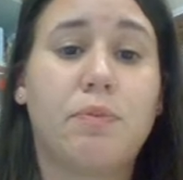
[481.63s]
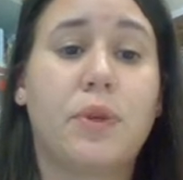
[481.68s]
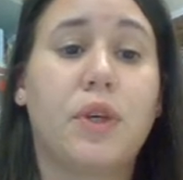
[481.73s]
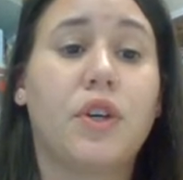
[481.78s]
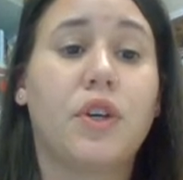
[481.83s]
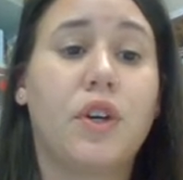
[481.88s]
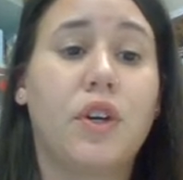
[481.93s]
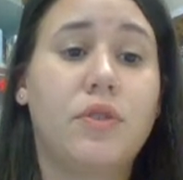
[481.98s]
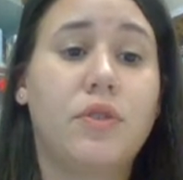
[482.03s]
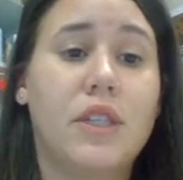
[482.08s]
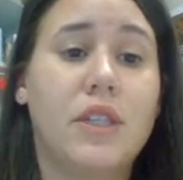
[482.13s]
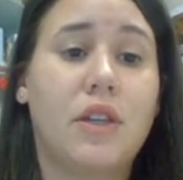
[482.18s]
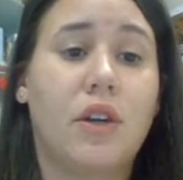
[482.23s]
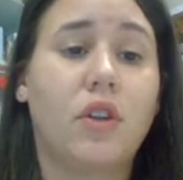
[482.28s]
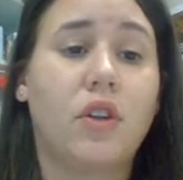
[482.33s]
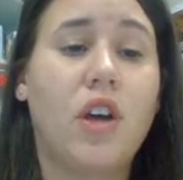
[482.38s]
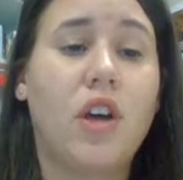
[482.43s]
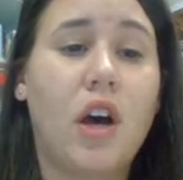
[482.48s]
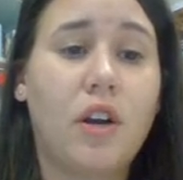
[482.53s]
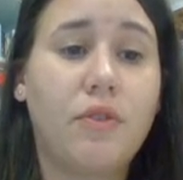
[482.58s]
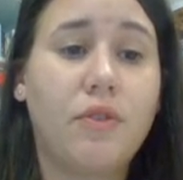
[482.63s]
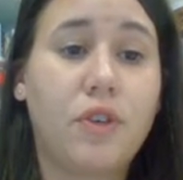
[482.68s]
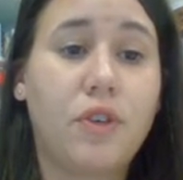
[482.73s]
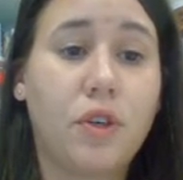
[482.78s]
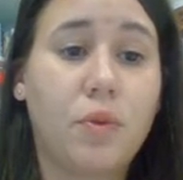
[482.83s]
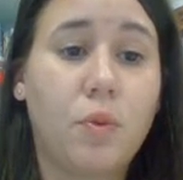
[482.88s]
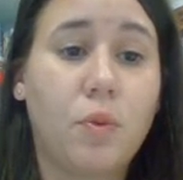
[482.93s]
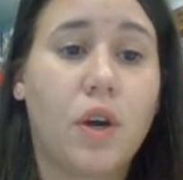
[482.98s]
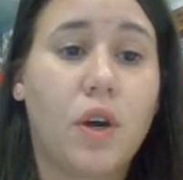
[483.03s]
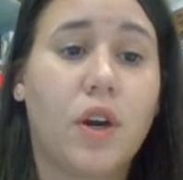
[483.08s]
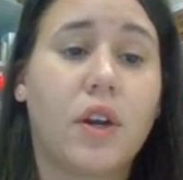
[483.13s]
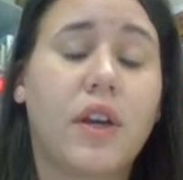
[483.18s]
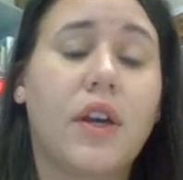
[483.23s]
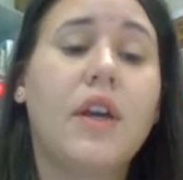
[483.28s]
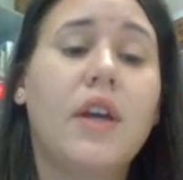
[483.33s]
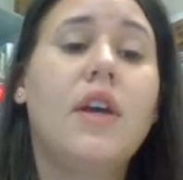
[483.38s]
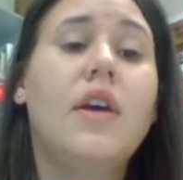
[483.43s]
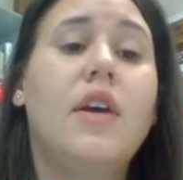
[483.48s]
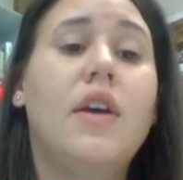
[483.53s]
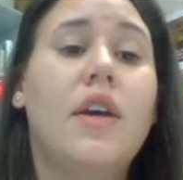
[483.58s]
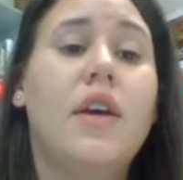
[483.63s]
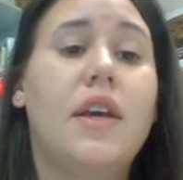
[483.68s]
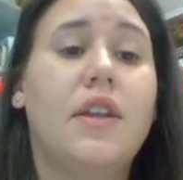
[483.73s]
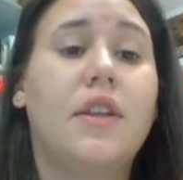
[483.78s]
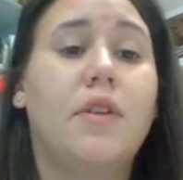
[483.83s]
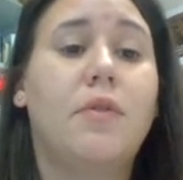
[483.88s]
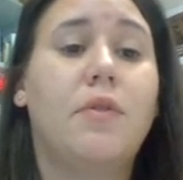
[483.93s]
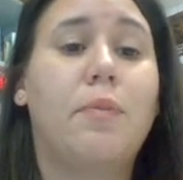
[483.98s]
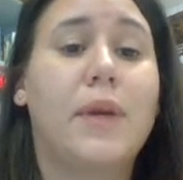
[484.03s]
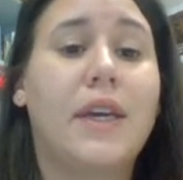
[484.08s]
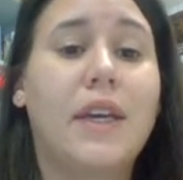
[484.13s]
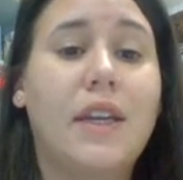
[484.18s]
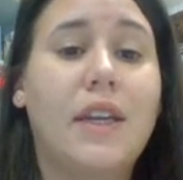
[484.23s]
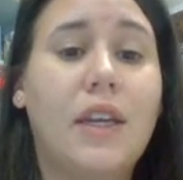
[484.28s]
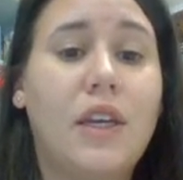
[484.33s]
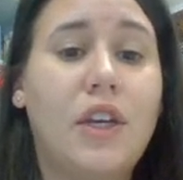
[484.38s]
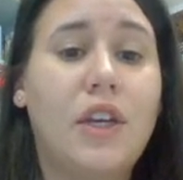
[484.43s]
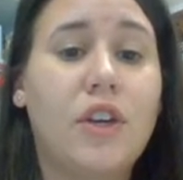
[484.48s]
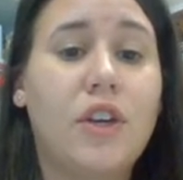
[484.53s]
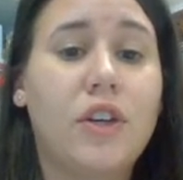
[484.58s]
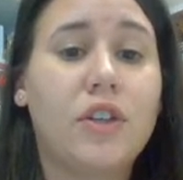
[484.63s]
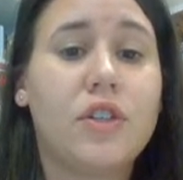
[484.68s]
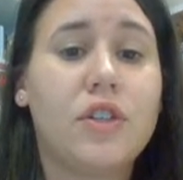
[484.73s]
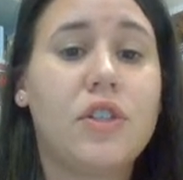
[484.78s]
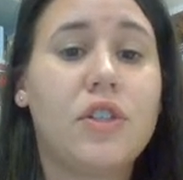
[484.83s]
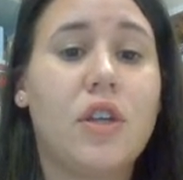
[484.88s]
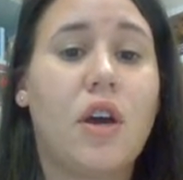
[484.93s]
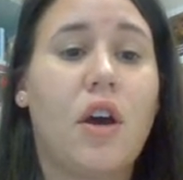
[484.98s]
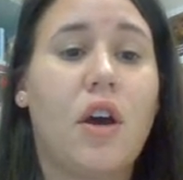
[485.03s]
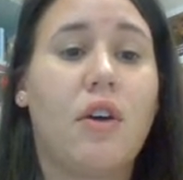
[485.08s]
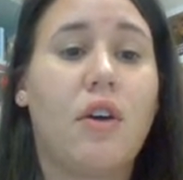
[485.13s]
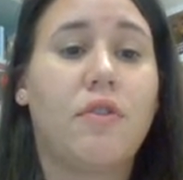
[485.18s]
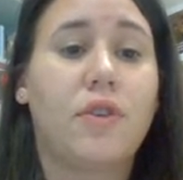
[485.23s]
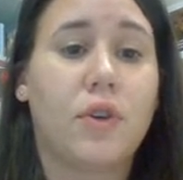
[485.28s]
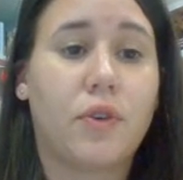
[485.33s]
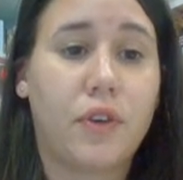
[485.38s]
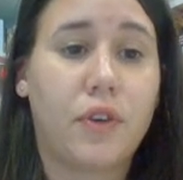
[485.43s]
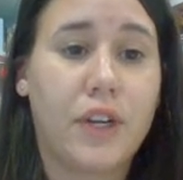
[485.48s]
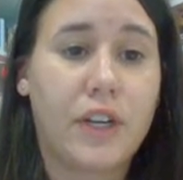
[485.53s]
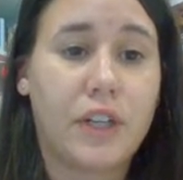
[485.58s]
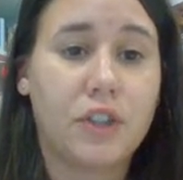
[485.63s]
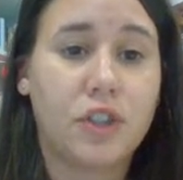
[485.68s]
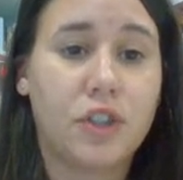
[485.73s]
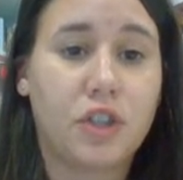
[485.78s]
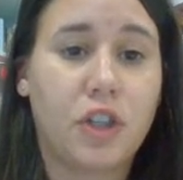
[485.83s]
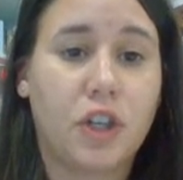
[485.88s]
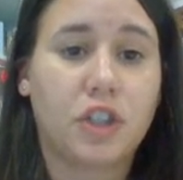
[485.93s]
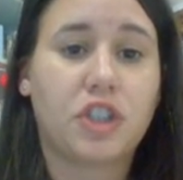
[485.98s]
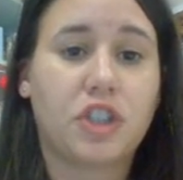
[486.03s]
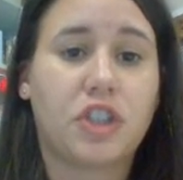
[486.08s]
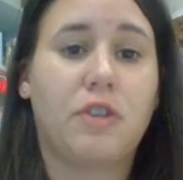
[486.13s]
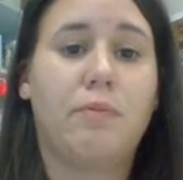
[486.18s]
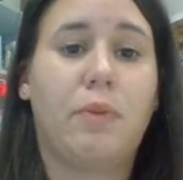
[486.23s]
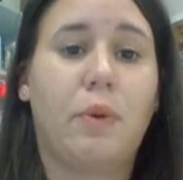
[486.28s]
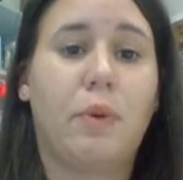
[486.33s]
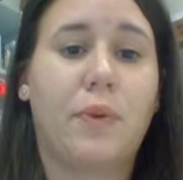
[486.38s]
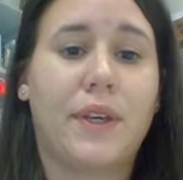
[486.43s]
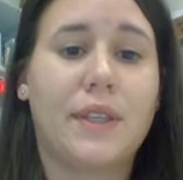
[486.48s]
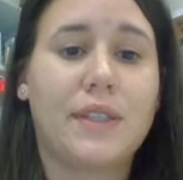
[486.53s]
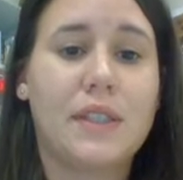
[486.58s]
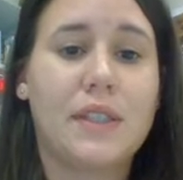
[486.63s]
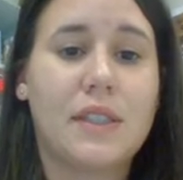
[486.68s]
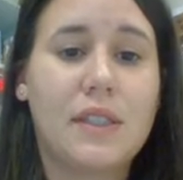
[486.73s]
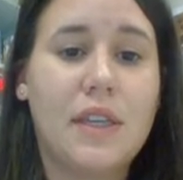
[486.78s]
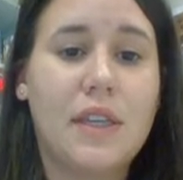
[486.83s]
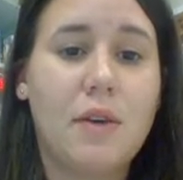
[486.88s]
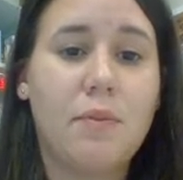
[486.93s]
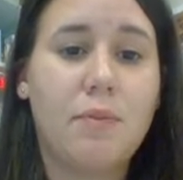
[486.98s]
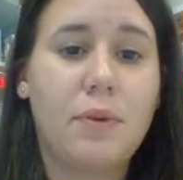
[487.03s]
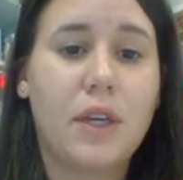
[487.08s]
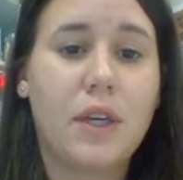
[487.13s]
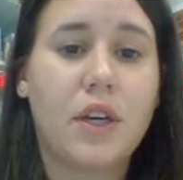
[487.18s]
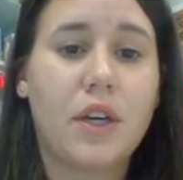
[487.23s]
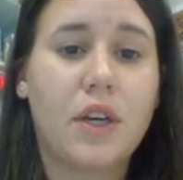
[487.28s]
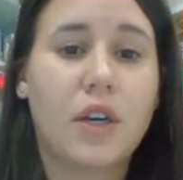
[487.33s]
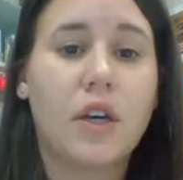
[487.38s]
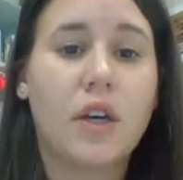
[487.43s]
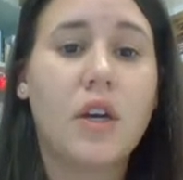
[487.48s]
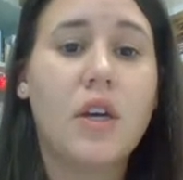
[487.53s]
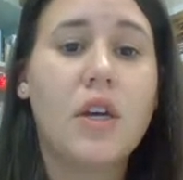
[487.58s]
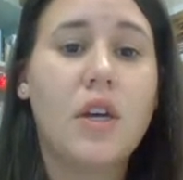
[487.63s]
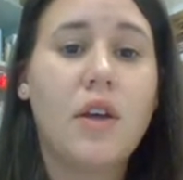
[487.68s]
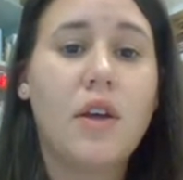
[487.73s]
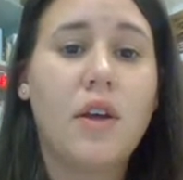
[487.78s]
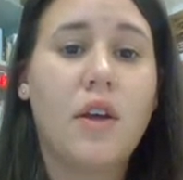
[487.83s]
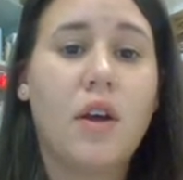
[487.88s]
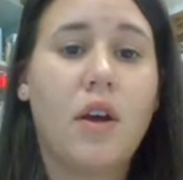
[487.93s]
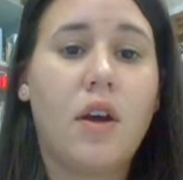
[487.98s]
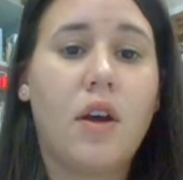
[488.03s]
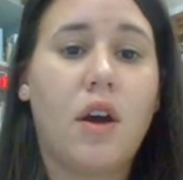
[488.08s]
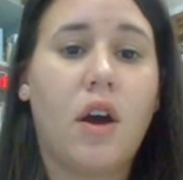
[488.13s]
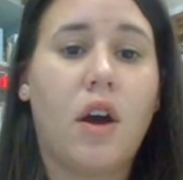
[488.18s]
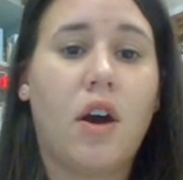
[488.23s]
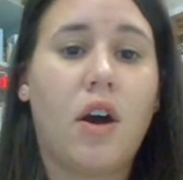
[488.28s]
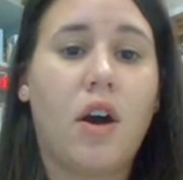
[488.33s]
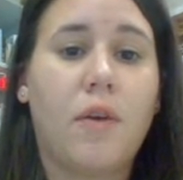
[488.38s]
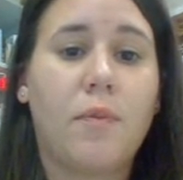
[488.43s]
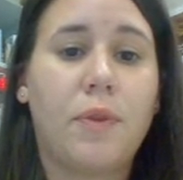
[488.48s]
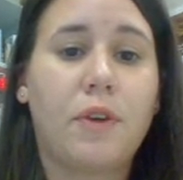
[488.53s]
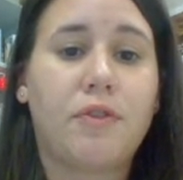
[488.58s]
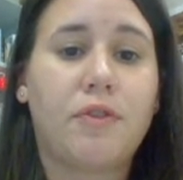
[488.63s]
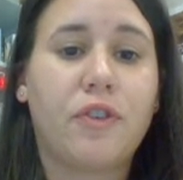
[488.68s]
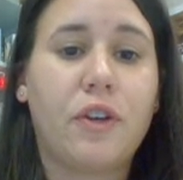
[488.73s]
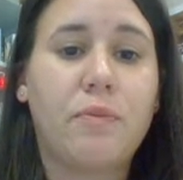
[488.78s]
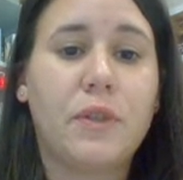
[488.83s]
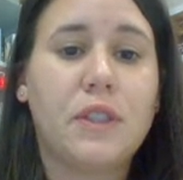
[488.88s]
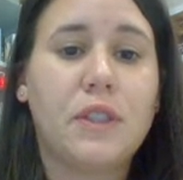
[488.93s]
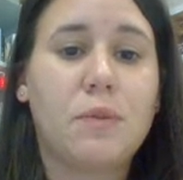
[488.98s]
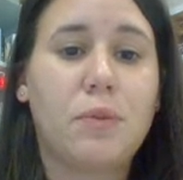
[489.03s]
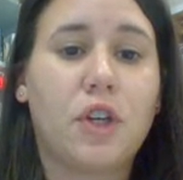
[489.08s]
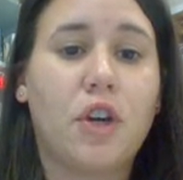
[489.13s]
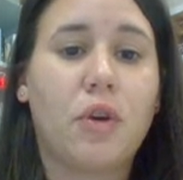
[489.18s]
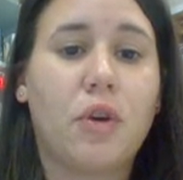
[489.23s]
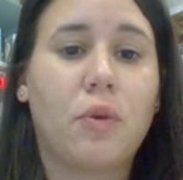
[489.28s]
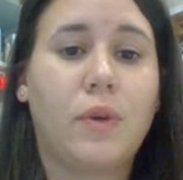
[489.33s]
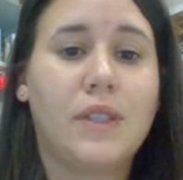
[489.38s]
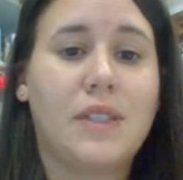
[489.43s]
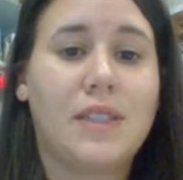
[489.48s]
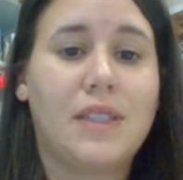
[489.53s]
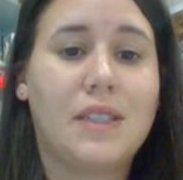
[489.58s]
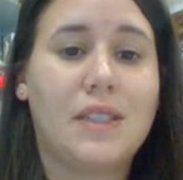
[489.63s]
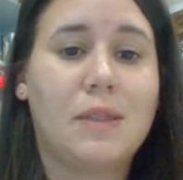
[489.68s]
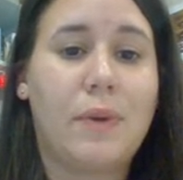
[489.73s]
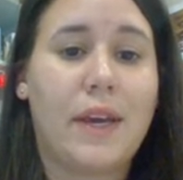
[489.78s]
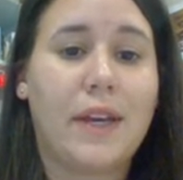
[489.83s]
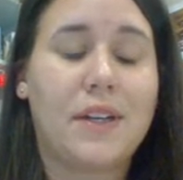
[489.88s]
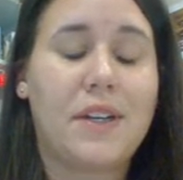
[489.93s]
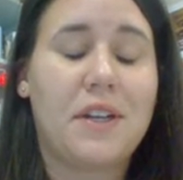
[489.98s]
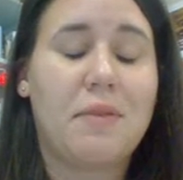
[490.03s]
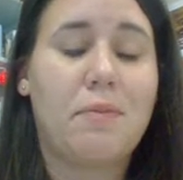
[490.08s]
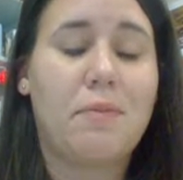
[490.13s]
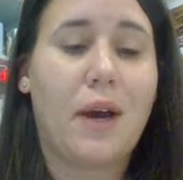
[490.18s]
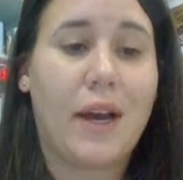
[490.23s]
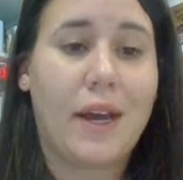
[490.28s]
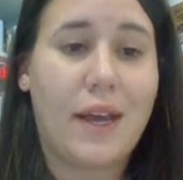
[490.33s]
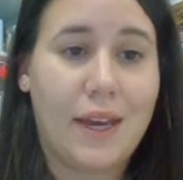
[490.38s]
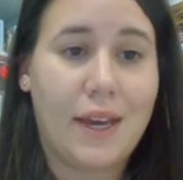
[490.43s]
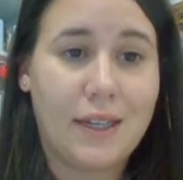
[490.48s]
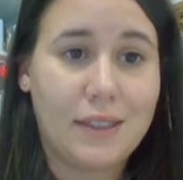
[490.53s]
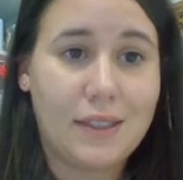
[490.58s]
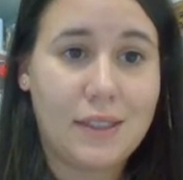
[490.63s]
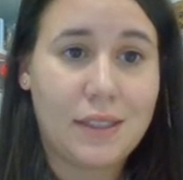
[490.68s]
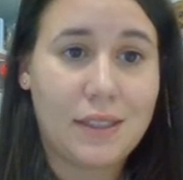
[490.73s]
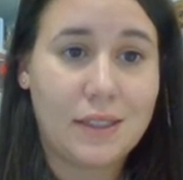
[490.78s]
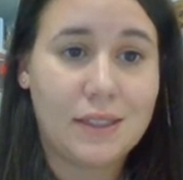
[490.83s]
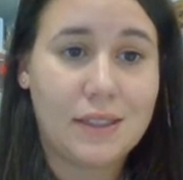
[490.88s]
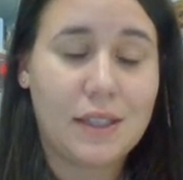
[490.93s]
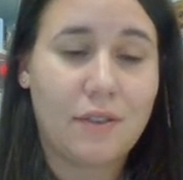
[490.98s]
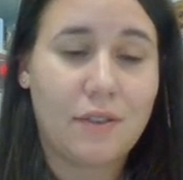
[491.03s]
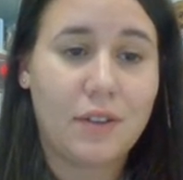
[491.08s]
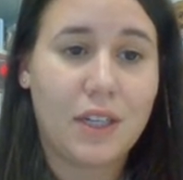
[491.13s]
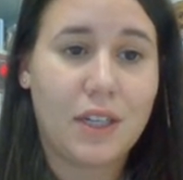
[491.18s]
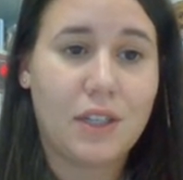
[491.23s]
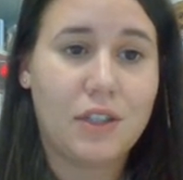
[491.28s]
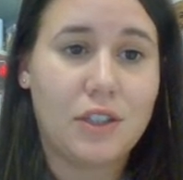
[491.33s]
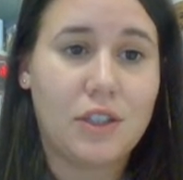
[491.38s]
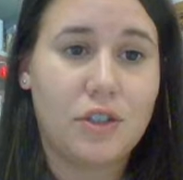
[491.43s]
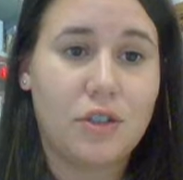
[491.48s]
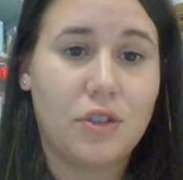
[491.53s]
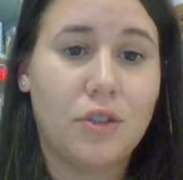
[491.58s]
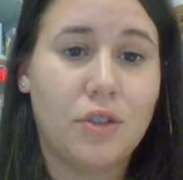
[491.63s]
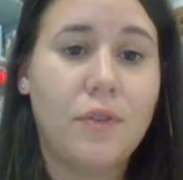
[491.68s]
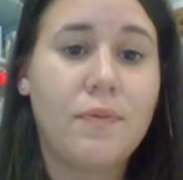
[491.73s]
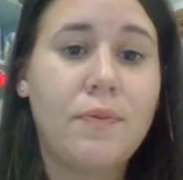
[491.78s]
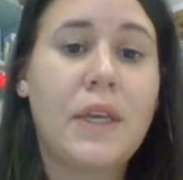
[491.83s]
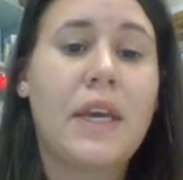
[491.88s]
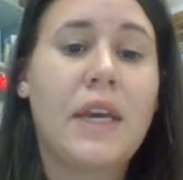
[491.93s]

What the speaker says: Bureau did a lot of good work in the beginning years of Reconstruction, but we can see up here the Freedmen's Bureau was disbanded by 1872,